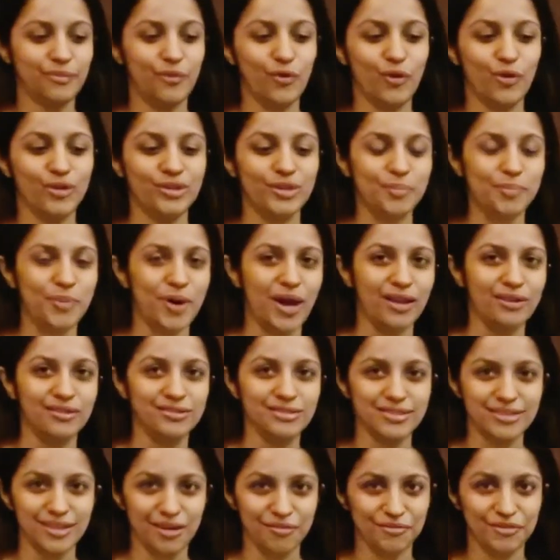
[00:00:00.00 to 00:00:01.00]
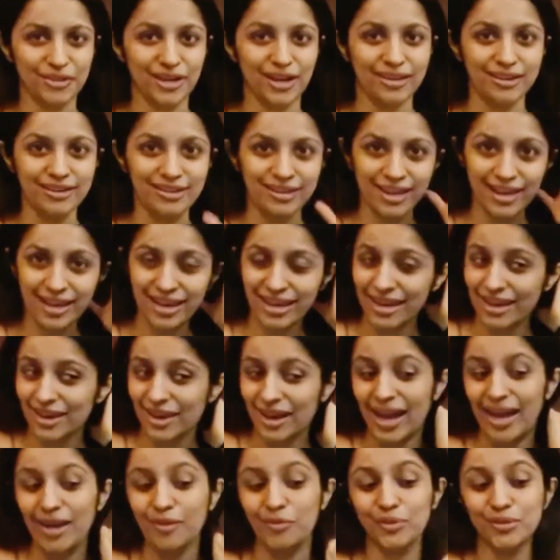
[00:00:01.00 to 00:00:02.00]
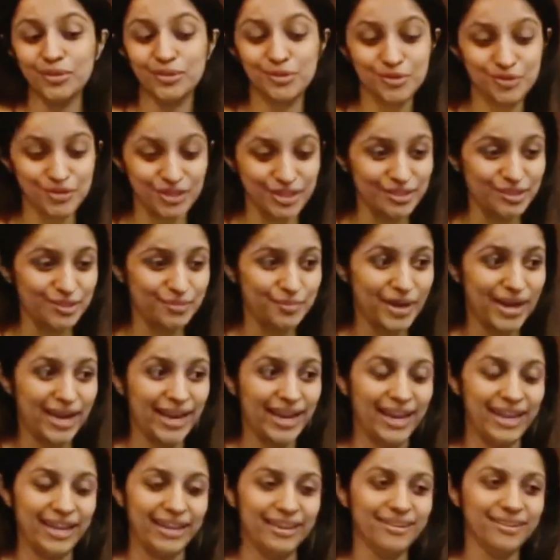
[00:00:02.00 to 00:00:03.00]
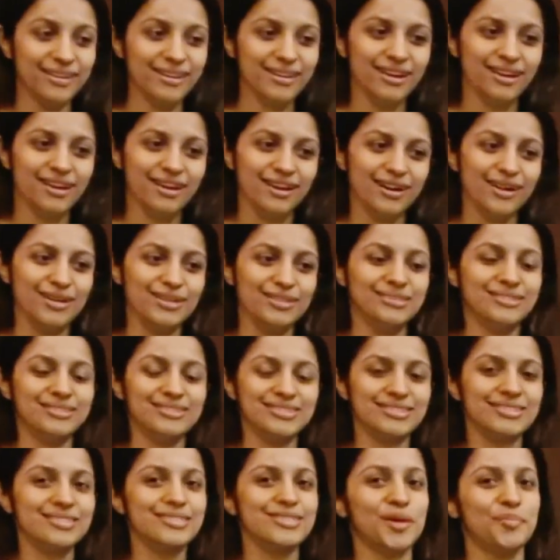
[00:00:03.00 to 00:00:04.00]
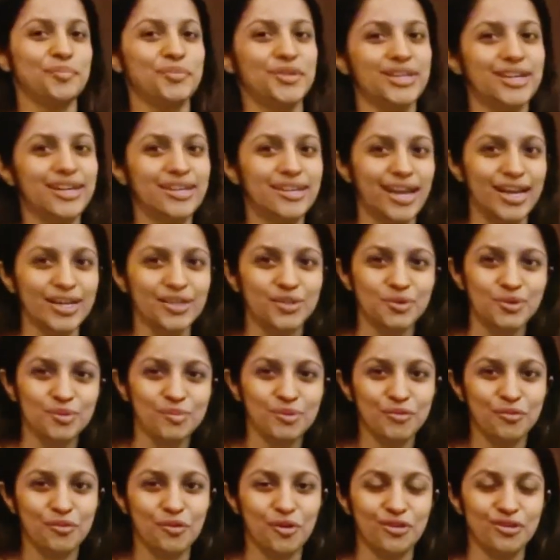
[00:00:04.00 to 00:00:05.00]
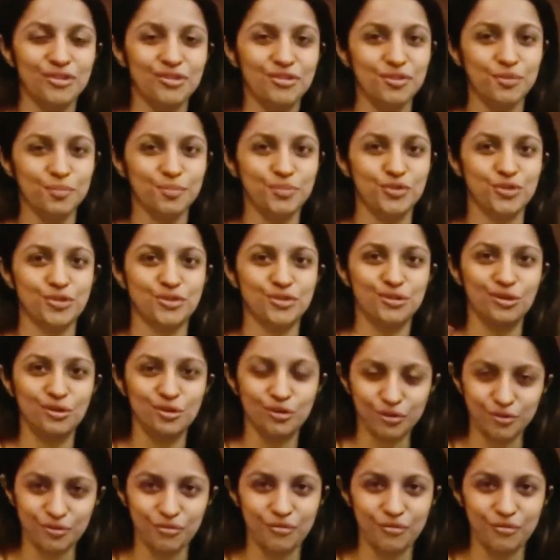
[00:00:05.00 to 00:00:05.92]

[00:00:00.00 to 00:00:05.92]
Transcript: all the parlor stuff done. I have also straightened my hair. This is something I like doing before a trip, just to look